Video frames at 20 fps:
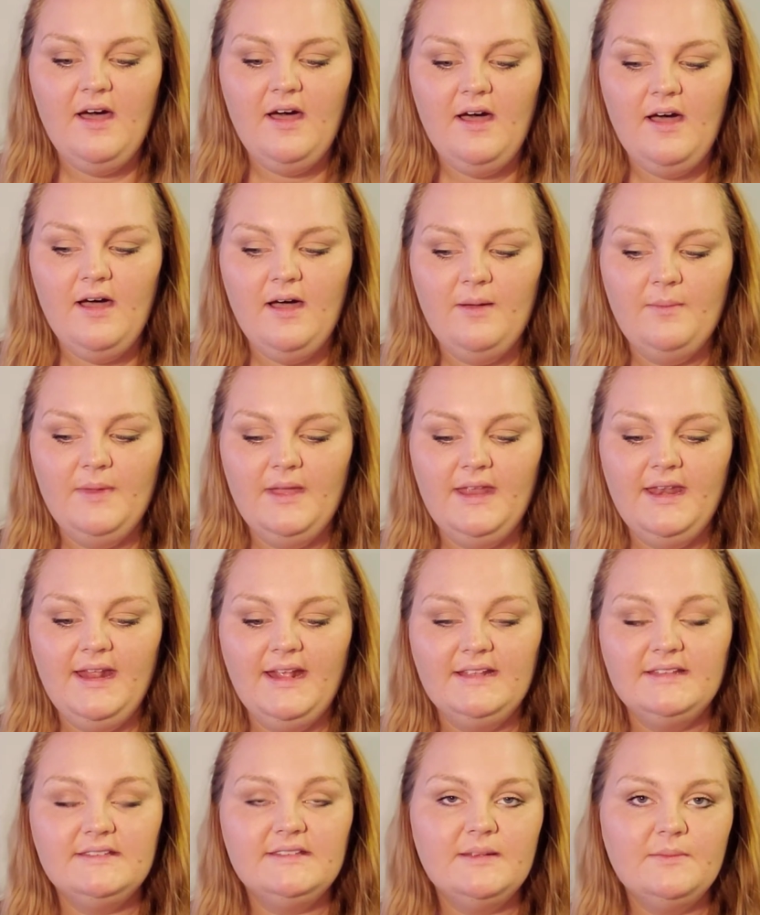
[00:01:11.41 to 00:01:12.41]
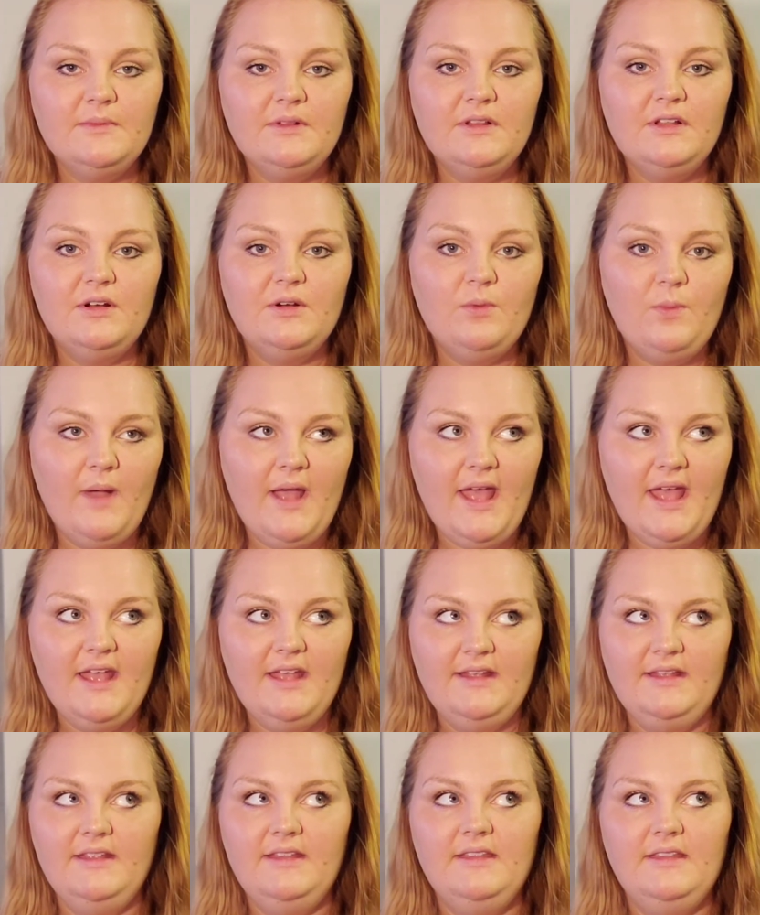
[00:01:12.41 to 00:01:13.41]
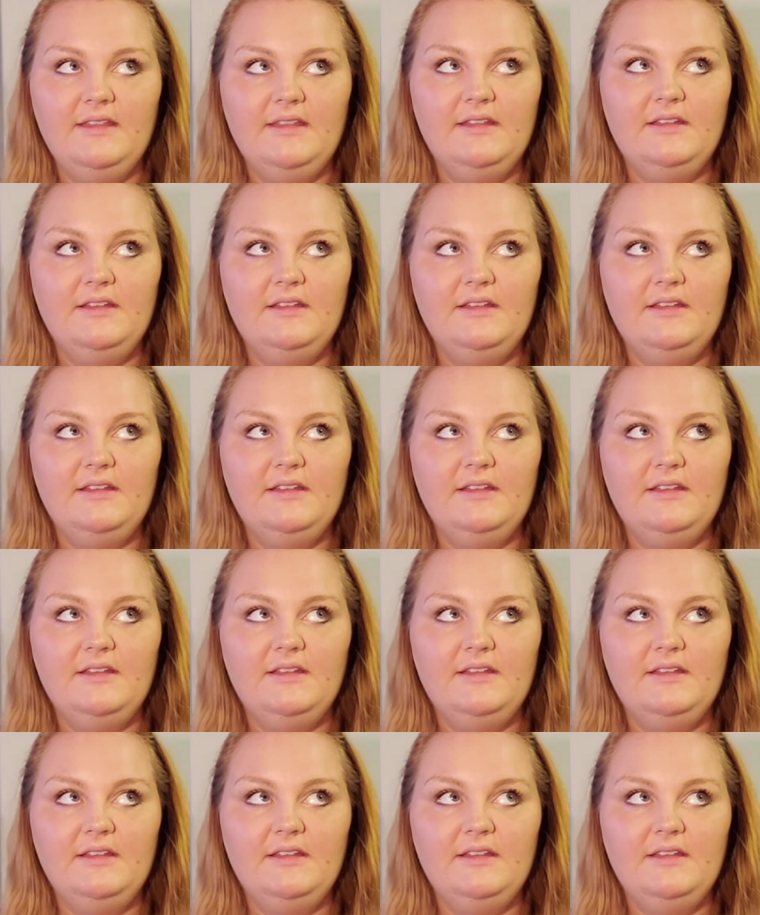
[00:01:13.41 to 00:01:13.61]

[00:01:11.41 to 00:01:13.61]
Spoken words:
in a similar way